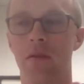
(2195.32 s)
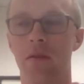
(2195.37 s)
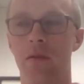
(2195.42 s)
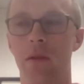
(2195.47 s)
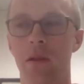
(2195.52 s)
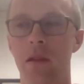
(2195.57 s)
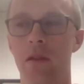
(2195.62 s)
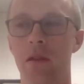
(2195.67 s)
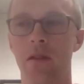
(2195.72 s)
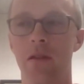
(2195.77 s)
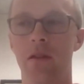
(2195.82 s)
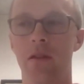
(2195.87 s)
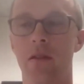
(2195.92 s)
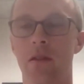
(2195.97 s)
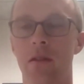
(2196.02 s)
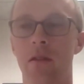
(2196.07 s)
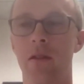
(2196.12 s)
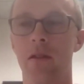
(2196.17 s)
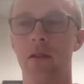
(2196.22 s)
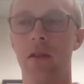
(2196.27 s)
have really just
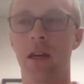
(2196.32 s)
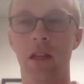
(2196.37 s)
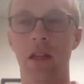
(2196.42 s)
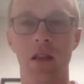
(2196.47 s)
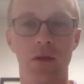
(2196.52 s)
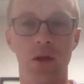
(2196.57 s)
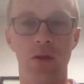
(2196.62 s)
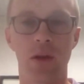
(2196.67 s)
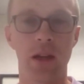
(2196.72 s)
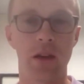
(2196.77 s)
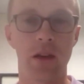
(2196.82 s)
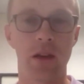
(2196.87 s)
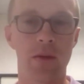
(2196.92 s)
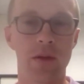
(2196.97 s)
taken the bull by the